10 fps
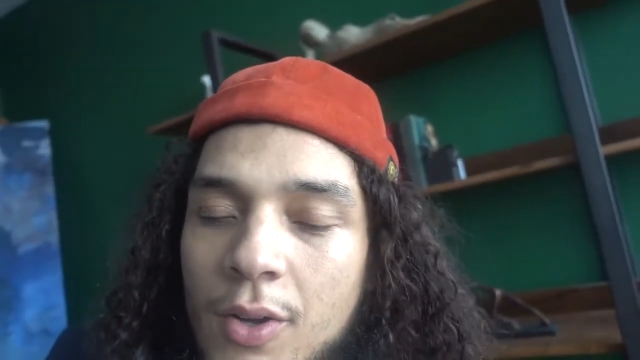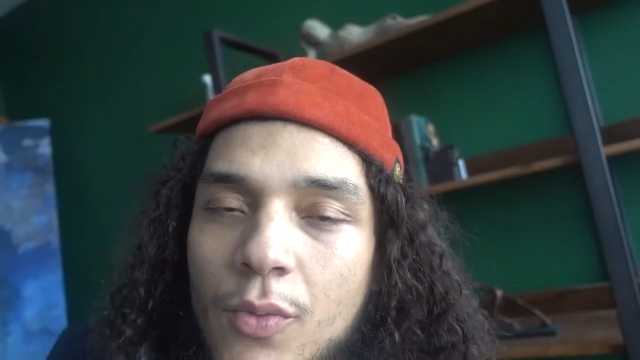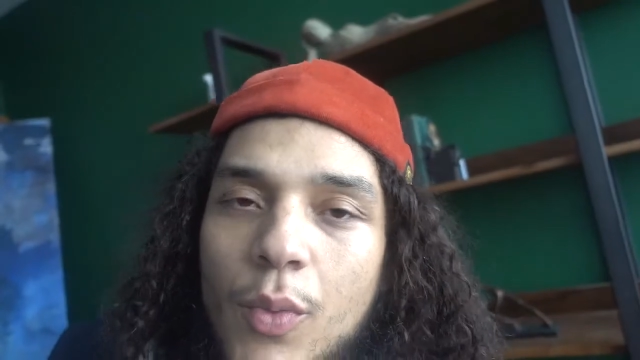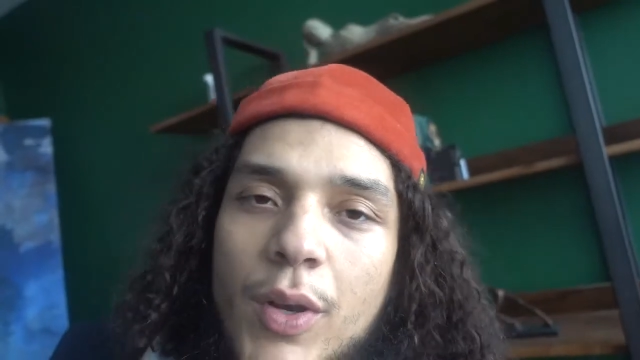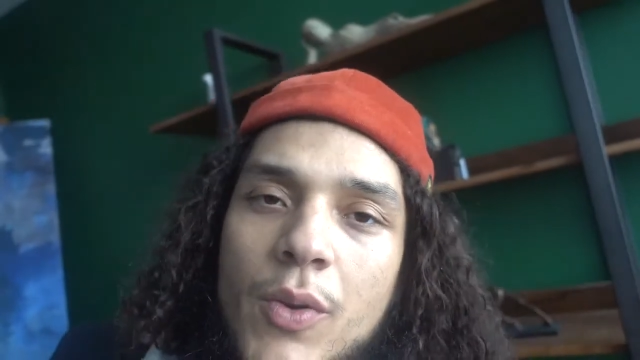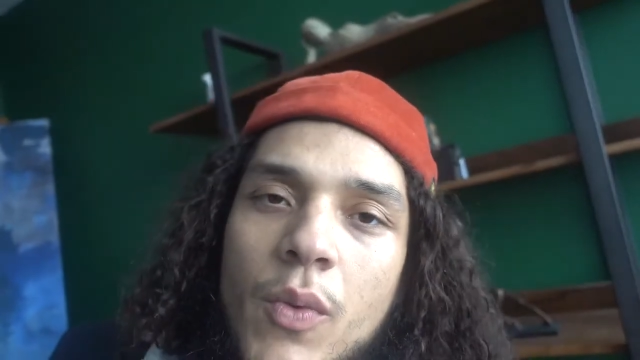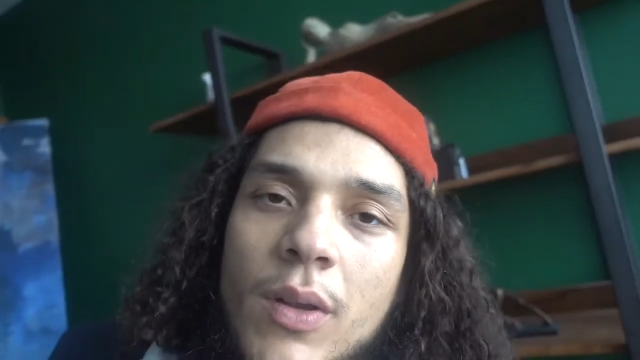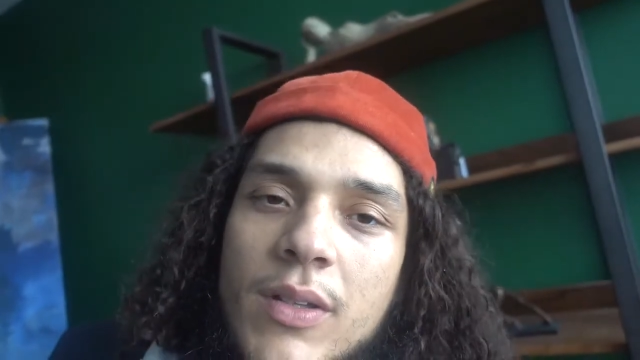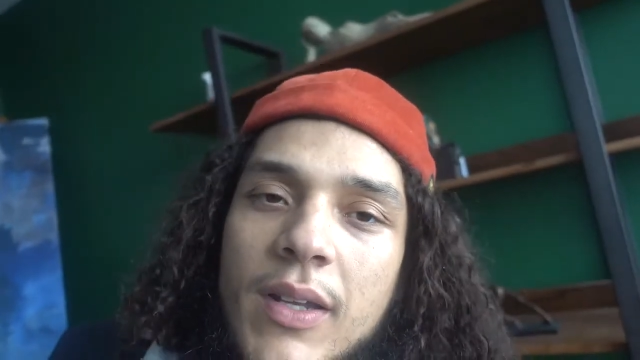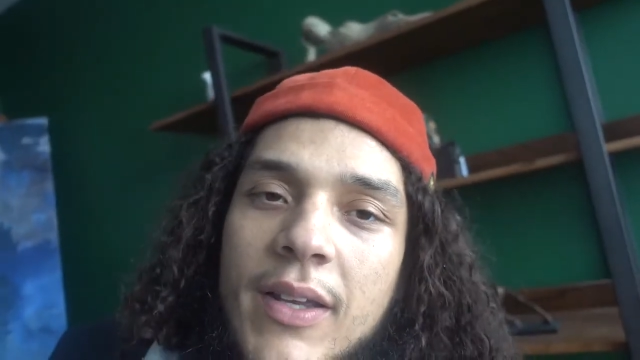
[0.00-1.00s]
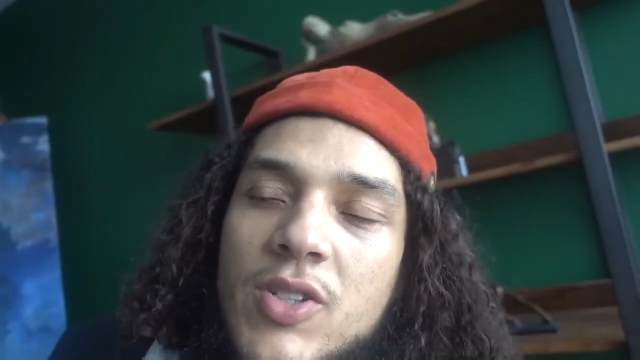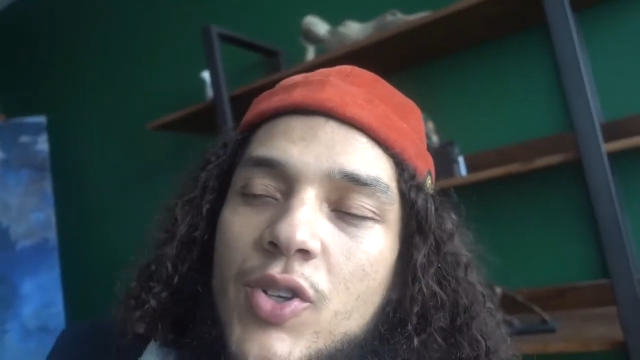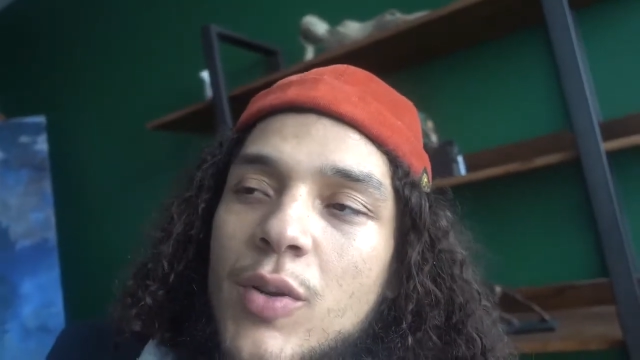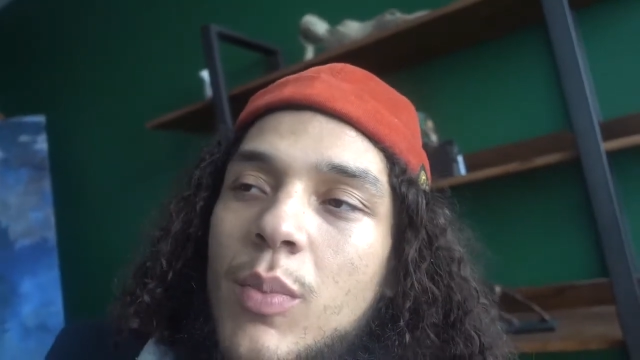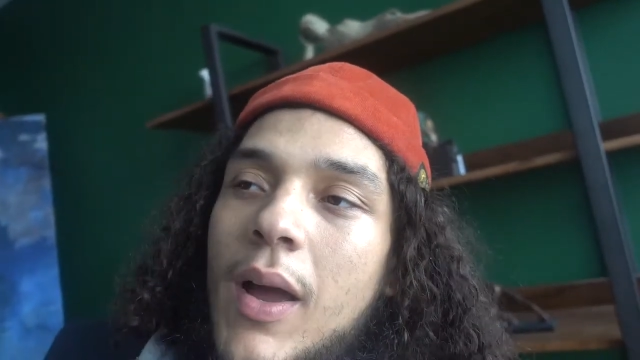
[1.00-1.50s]
What do you want today? So
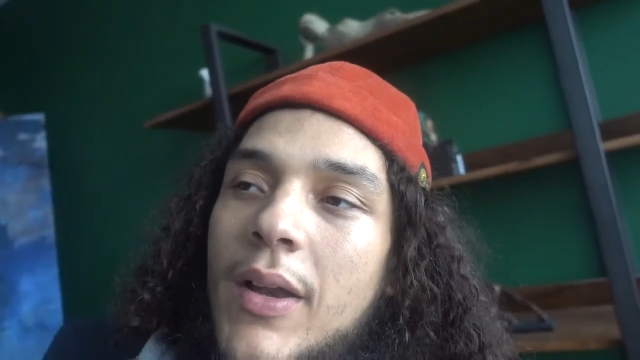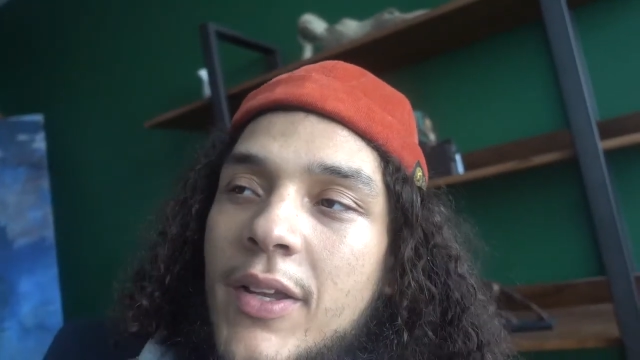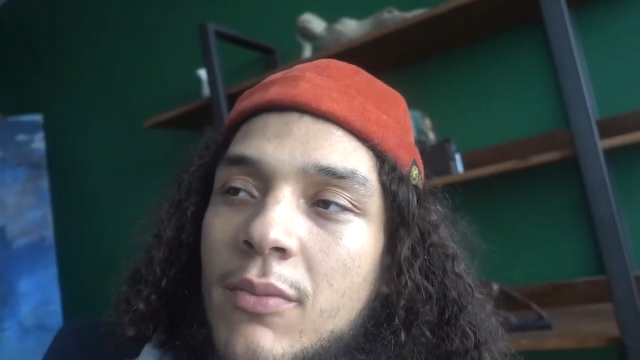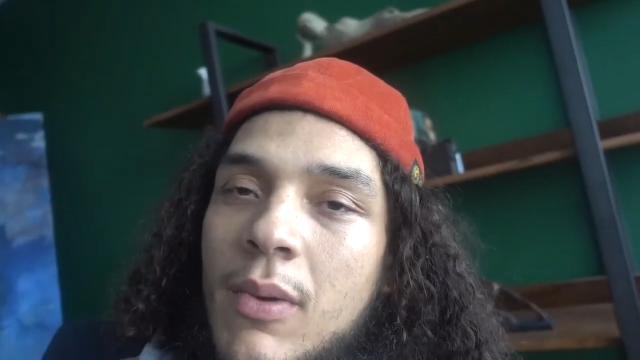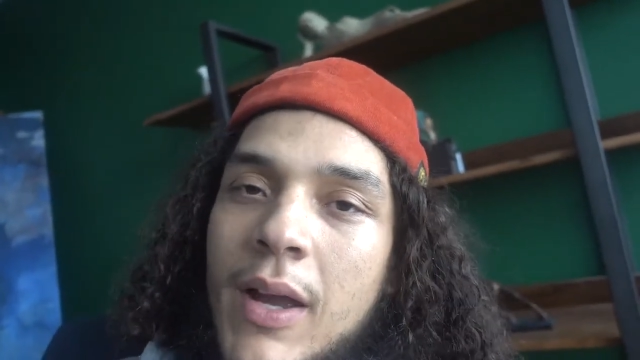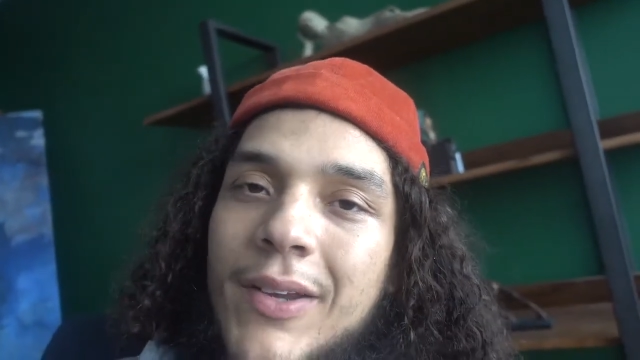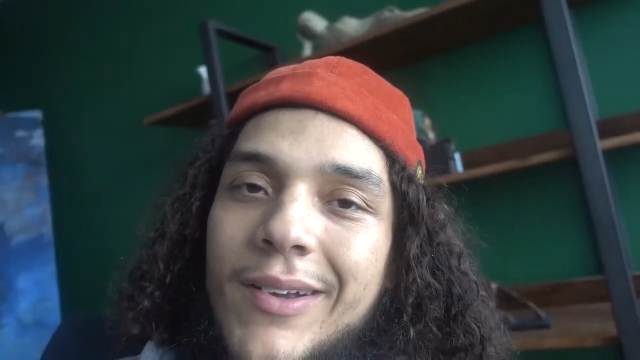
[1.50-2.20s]
your body, your mind,